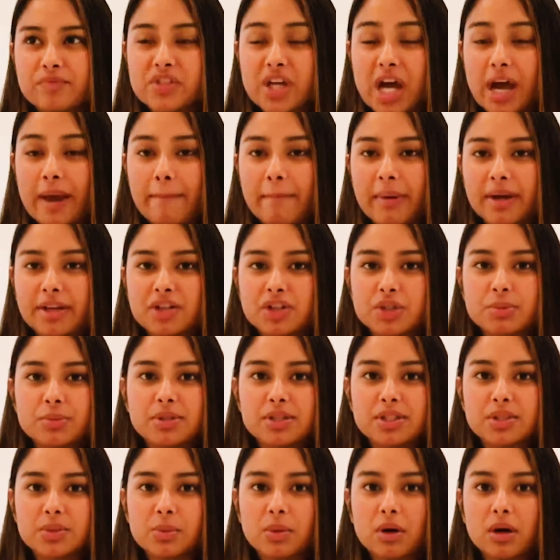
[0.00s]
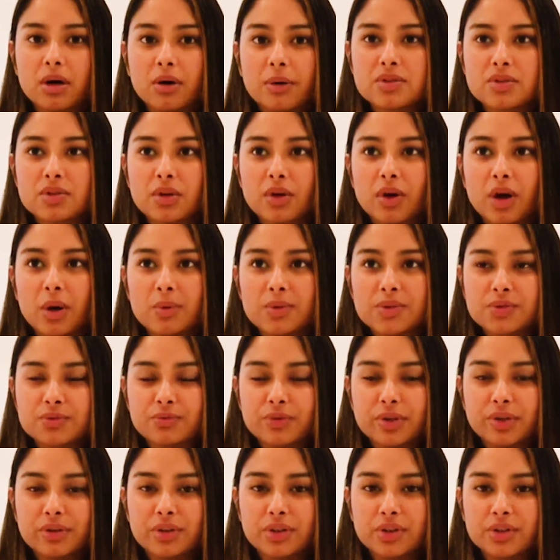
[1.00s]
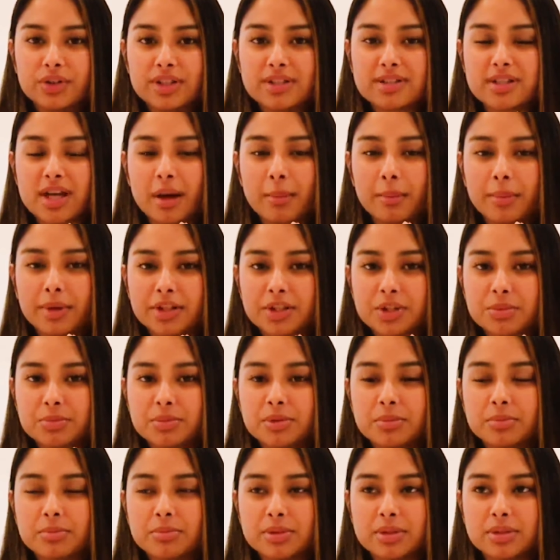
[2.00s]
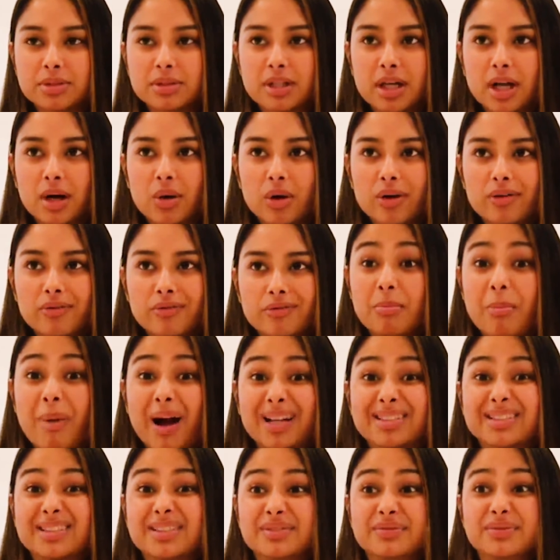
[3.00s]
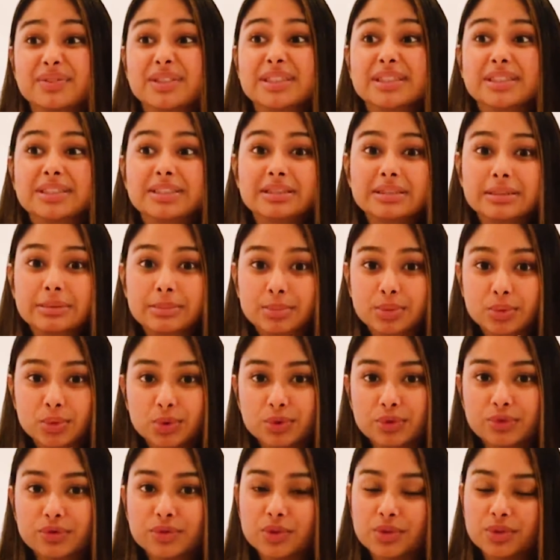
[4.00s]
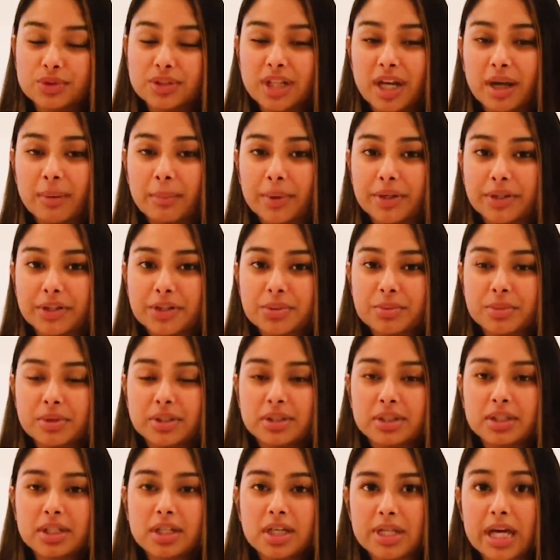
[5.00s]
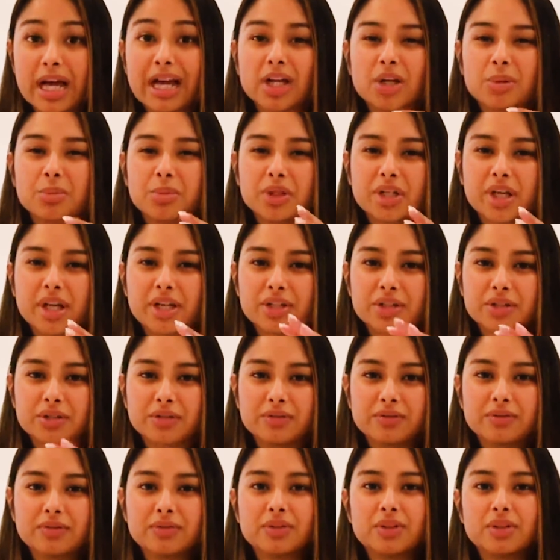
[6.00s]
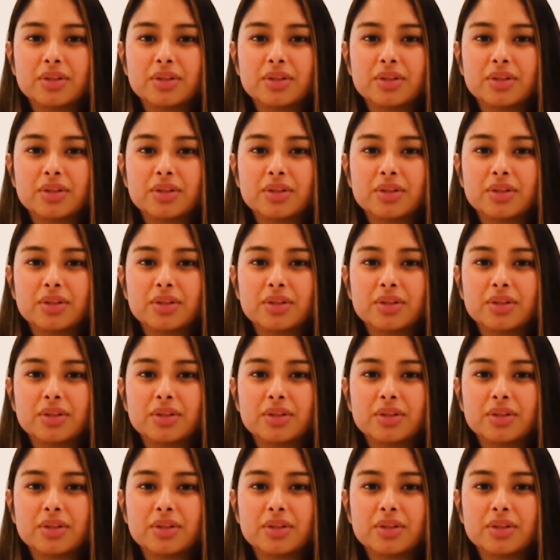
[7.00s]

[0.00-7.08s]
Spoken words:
Time management as well. So I wasn't very good at time management, but now I've massively improved on time management. And communication.